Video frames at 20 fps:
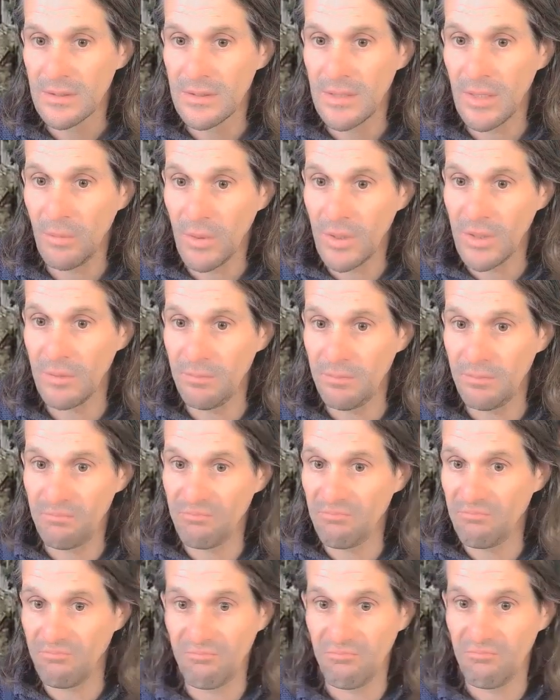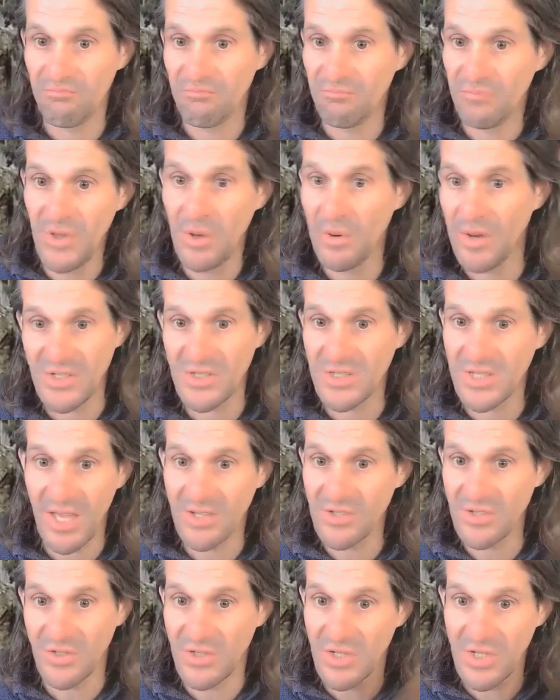There were US
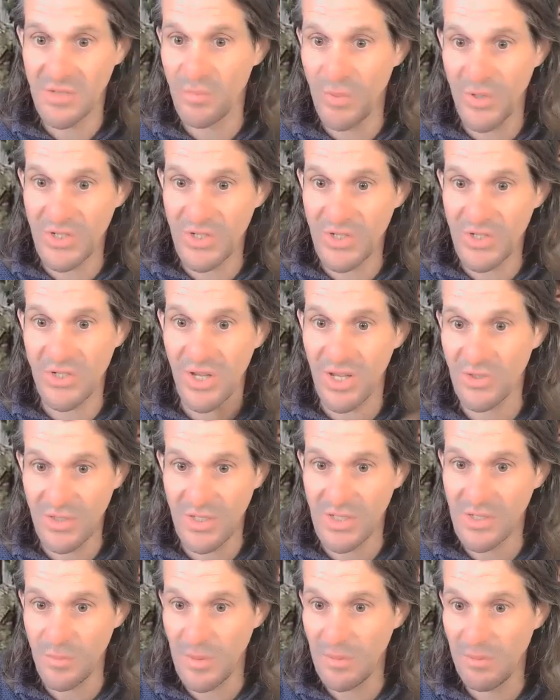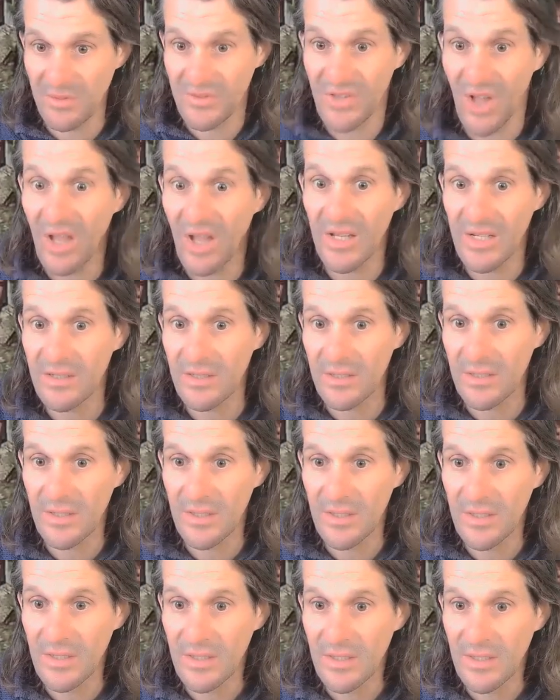casualties, British casualties, people died.
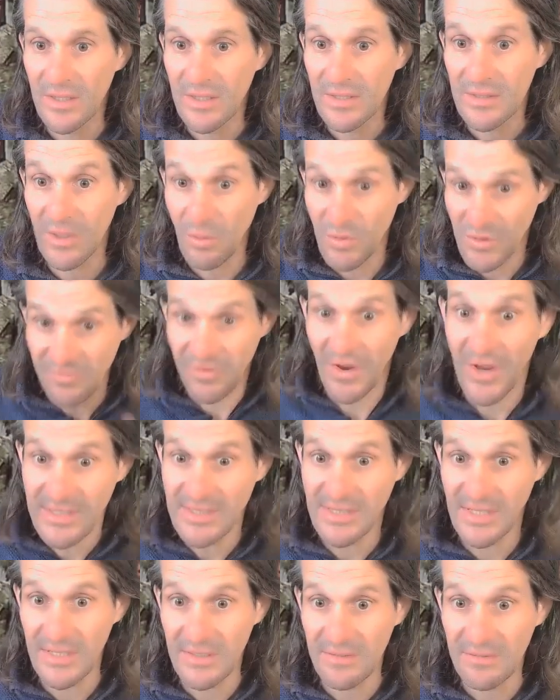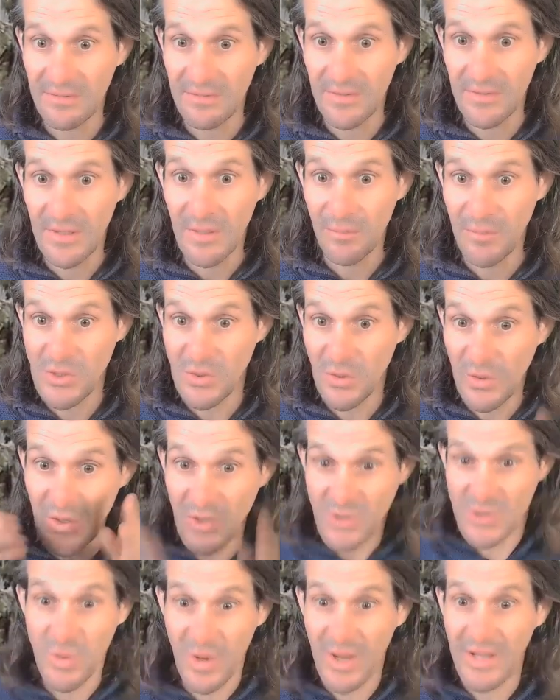There was fighting
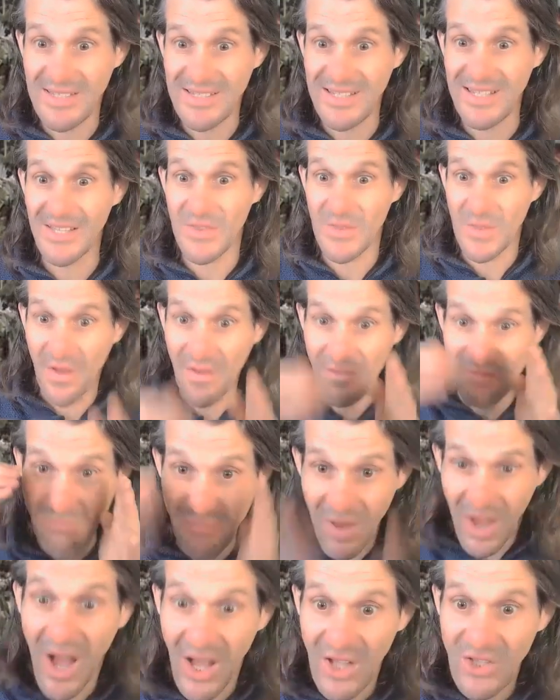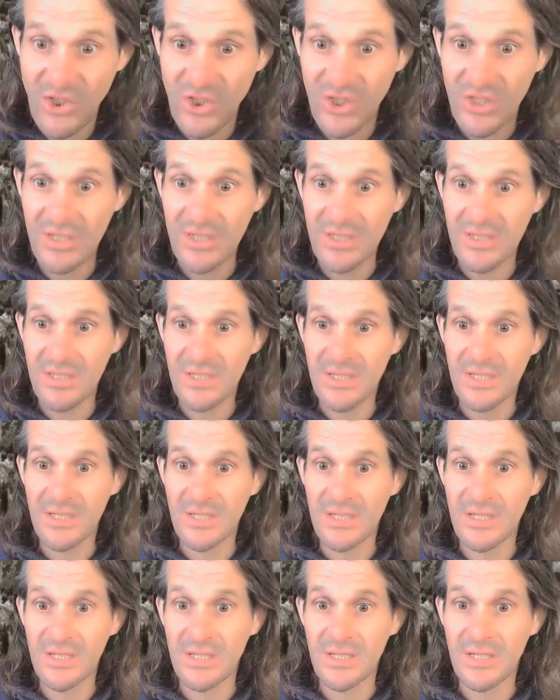between the 20th of March
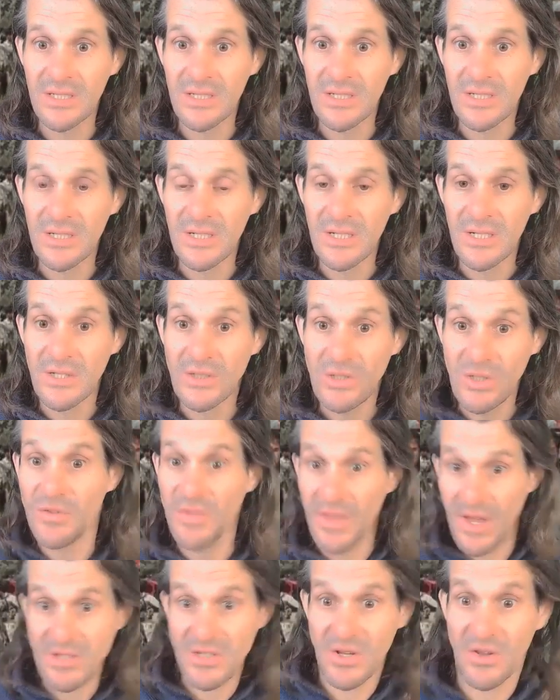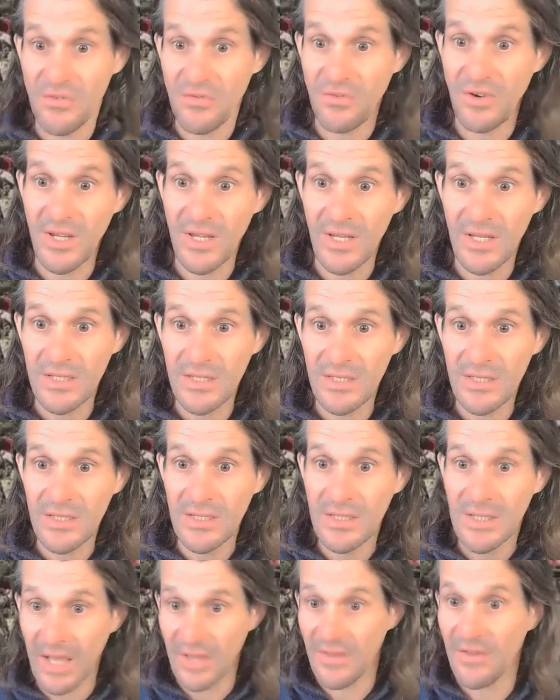2003
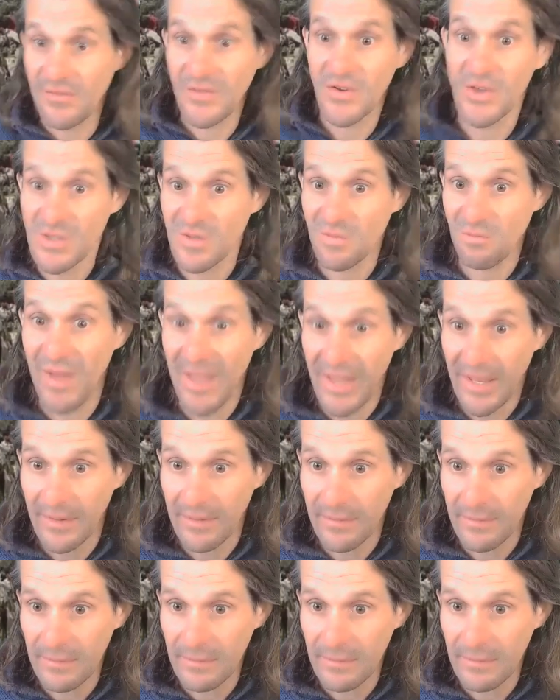and the 1st of May.